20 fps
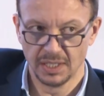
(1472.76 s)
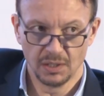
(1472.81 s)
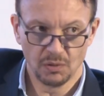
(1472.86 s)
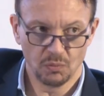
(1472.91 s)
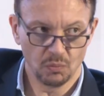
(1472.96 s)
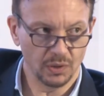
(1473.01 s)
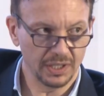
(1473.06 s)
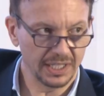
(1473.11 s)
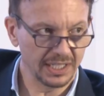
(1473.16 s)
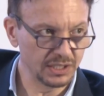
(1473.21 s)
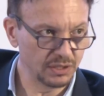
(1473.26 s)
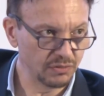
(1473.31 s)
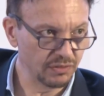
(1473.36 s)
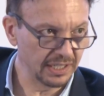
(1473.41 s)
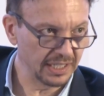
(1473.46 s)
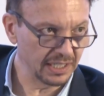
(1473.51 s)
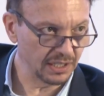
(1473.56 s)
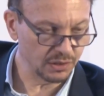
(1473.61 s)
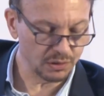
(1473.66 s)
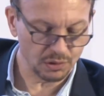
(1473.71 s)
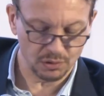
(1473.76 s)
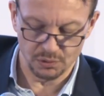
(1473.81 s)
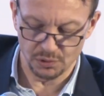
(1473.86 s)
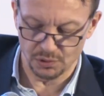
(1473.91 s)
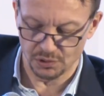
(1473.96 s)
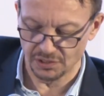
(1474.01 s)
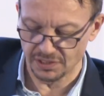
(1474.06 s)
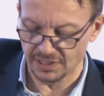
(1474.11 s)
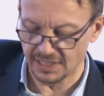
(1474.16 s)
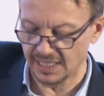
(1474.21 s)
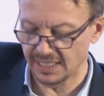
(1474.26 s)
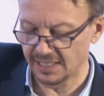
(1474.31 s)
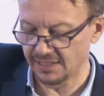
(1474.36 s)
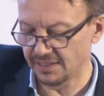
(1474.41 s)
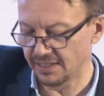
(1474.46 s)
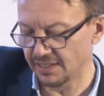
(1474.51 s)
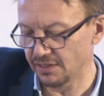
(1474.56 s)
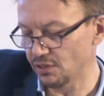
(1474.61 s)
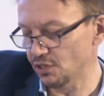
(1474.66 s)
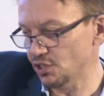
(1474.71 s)
what underwriting exclusions are
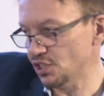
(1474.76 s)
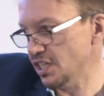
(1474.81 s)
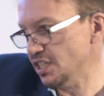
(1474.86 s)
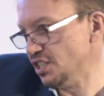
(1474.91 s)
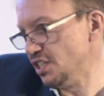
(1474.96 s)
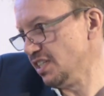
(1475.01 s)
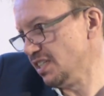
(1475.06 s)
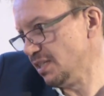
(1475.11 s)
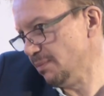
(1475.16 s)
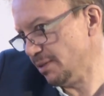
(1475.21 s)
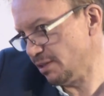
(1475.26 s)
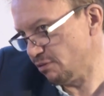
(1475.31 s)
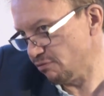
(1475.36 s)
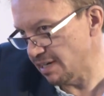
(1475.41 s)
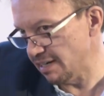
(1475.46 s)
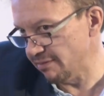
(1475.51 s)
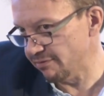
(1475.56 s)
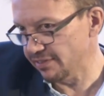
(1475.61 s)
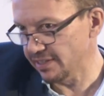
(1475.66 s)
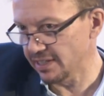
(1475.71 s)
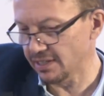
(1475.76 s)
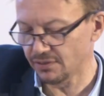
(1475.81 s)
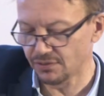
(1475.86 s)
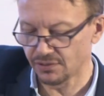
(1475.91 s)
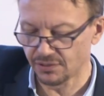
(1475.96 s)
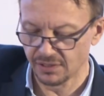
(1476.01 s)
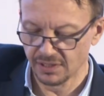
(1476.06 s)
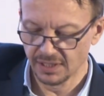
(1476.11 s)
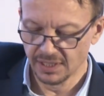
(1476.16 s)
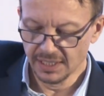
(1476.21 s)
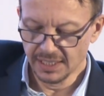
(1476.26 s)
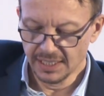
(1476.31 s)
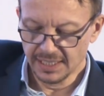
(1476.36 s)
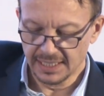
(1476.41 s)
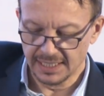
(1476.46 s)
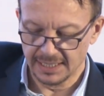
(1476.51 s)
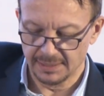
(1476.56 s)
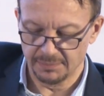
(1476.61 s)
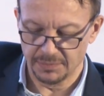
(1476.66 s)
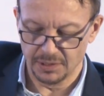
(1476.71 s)
there, the changing demographics,
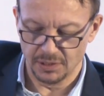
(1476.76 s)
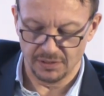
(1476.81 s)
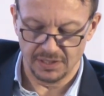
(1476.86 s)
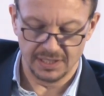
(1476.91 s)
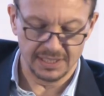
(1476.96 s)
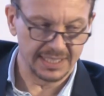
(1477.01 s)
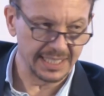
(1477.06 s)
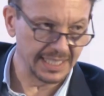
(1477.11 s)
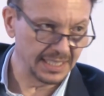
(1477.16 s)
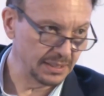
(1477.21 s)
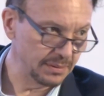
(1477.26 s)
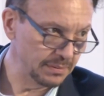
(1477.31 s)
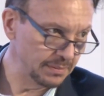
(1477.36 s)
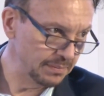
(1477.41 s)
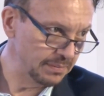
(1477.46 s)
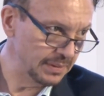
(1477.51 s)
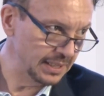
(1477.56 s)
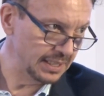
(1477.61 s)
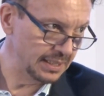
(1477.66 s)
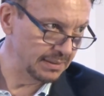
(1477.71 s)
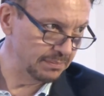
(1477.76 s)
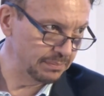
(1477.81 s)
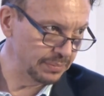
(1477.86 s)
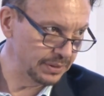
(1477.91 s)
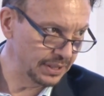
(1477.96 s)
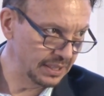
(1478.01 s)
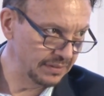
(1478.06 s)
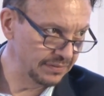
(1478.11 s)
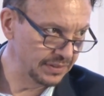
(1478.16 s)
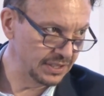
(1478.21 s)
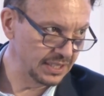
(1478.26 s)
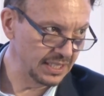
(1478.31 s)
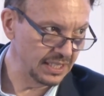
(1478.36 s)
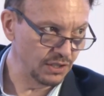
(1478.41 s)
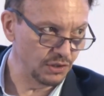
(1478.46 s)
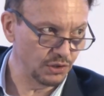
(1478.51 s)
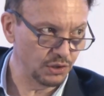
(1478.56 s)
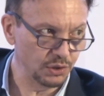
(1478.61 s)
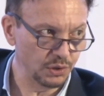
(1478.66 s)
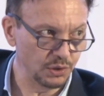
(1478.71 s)
the data privacy
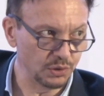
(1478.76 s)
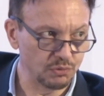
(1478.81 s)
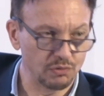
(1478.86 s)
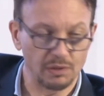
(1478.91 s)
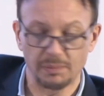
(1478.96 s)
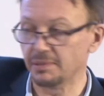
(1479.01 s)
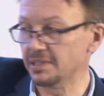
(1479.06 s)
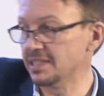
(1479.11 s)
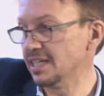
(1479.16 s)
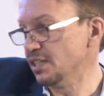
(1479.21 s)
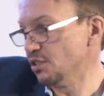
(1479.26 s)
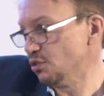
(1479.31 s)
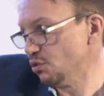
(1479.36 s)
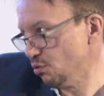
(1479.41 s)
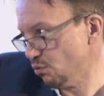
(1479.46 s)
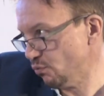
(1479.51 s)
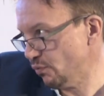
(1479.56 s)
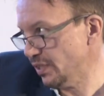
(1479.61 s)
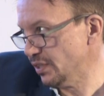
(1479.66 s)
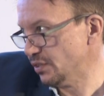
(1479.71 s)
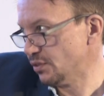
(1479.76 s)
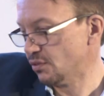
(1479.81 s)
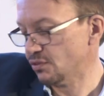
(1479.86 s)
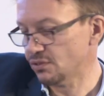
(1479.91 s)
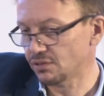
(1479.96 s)
issues, reputational risks.